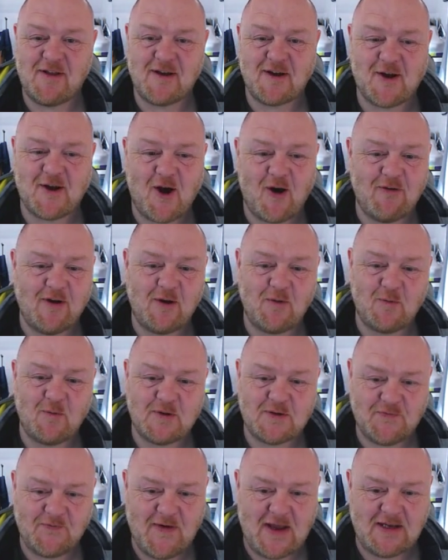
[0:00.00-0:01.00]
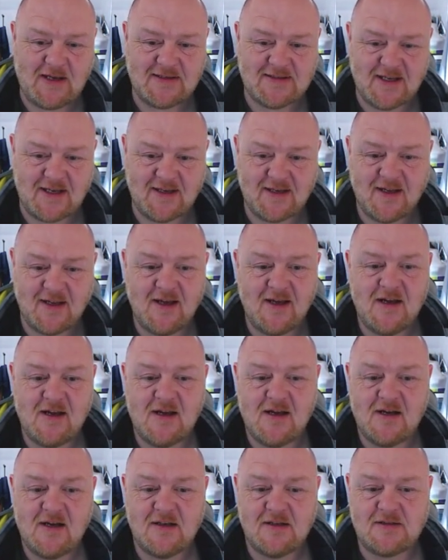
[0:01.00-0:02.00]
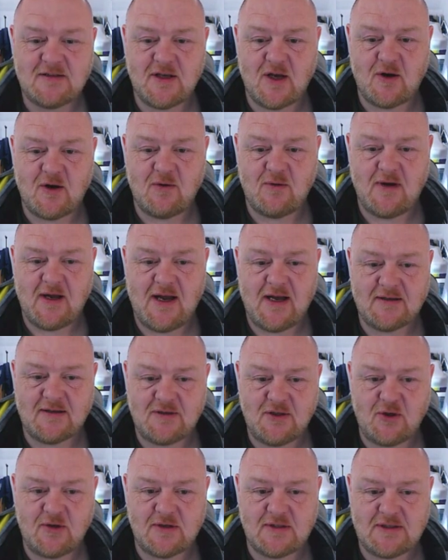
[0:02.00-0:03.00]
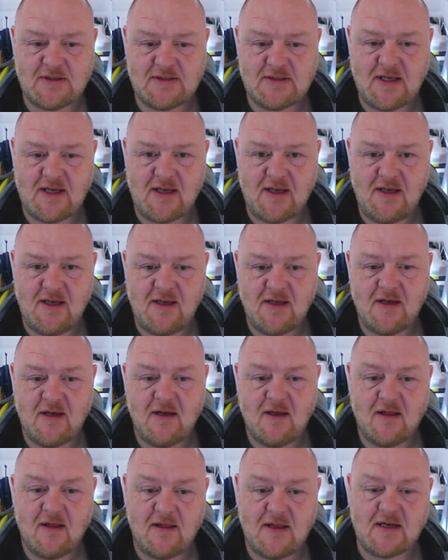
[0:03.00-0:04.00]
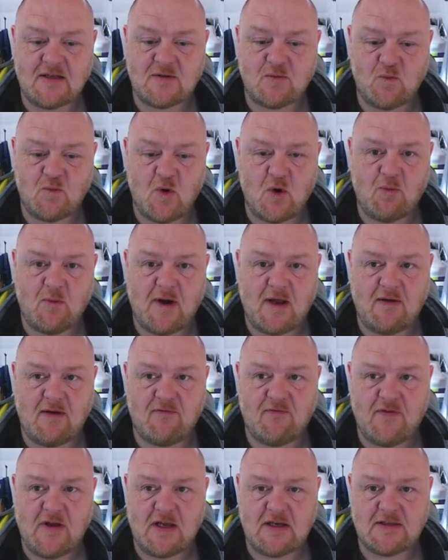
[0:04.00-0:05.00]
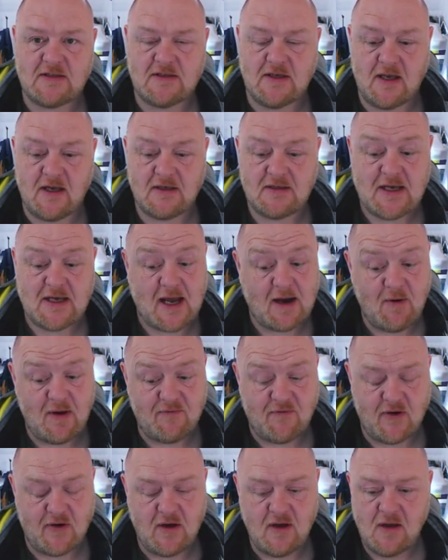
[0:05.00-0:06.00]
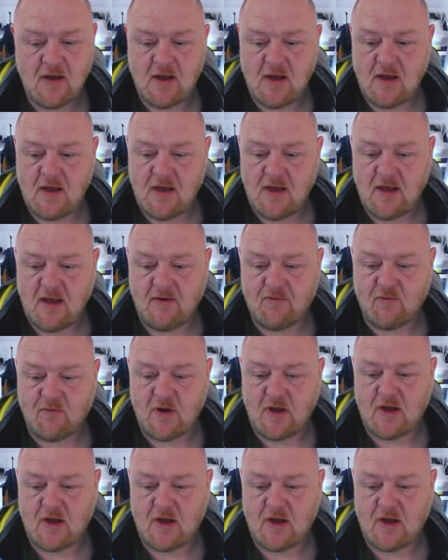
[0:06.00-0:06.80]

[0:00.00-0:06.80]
that Corinne was facing. So as you can see, that's one way of fixing it. However, if we